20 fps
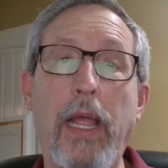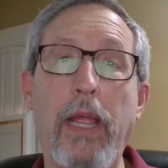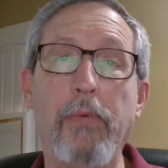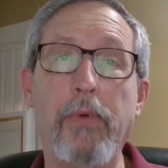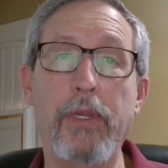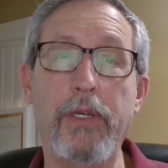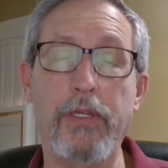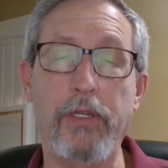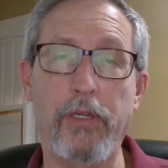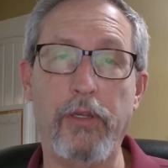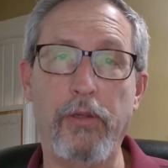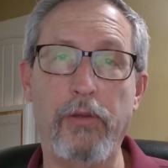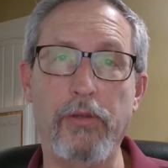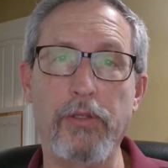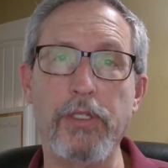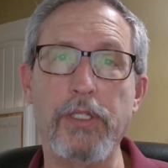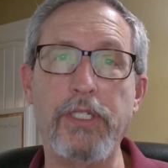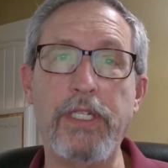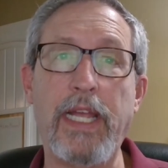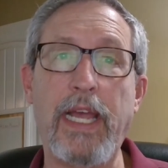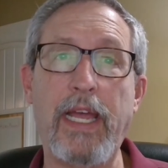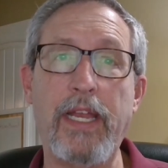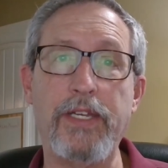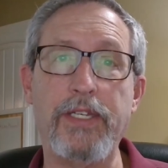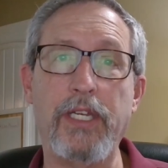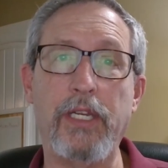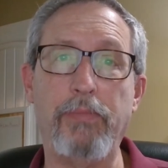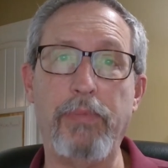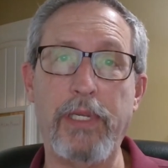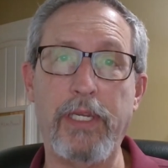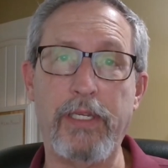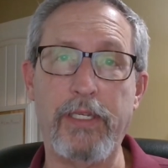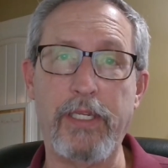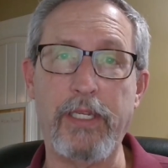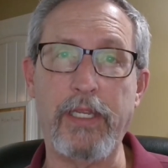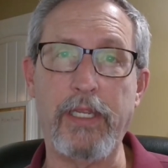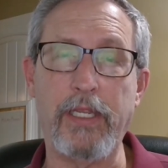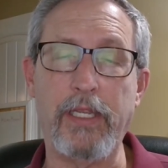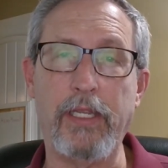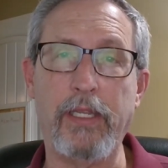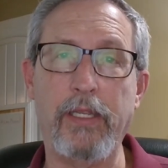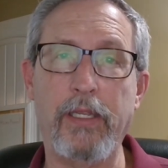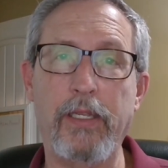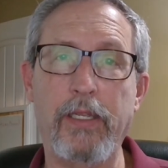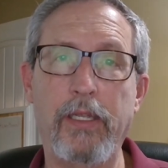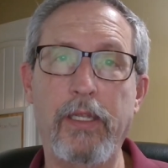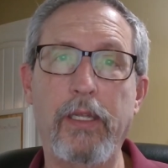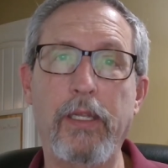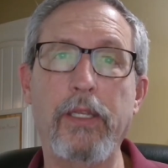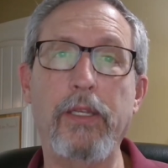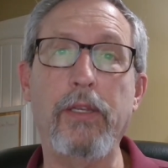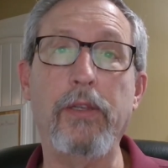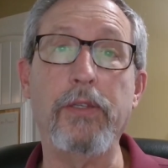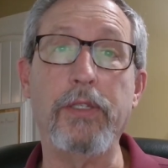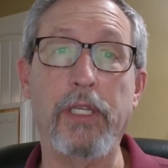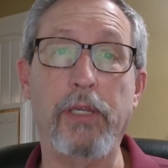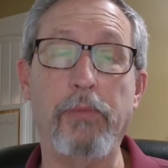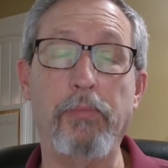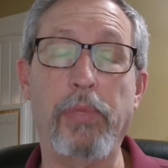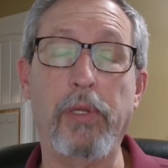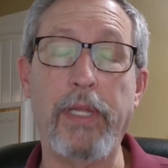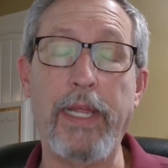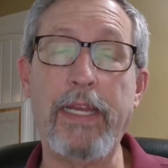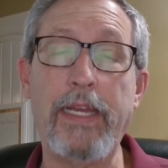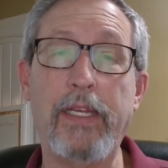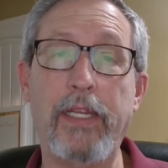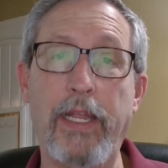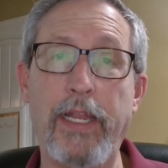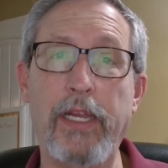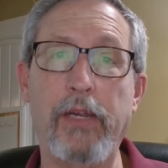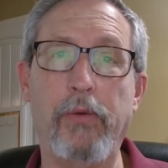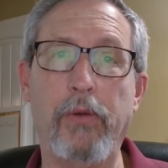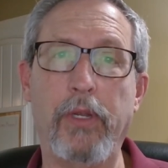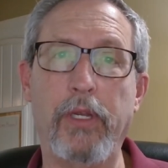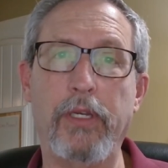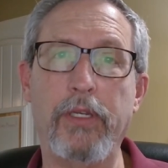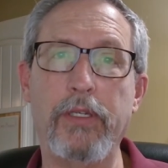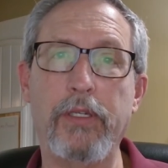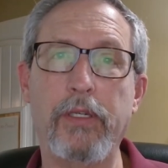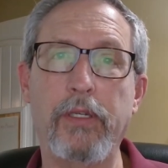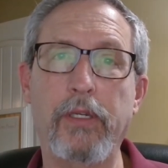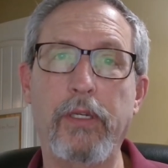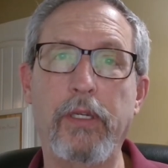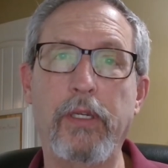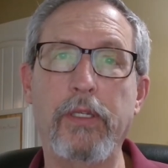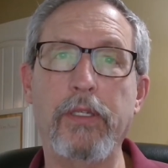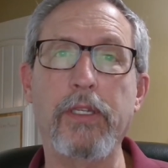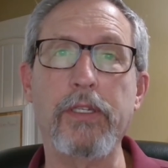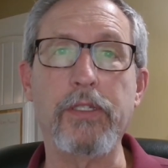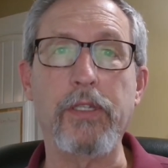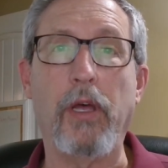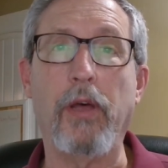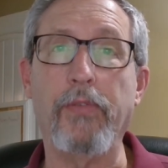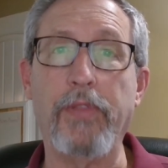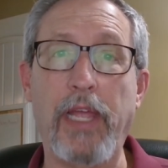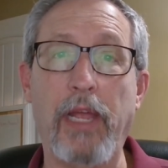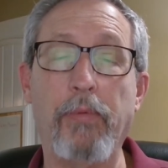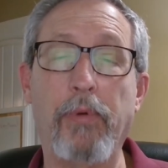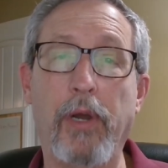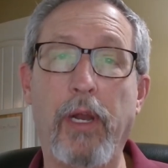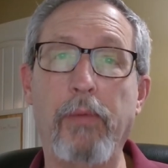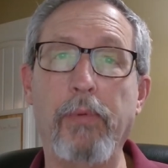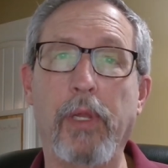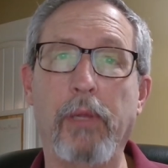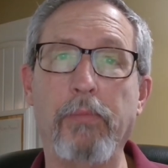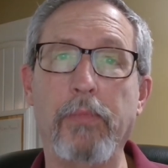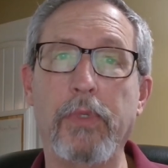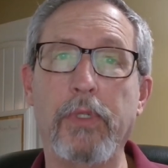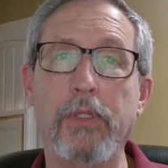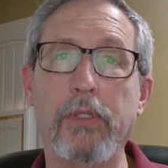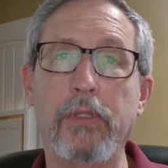I would use ChatGPT using plain language to solve that problem.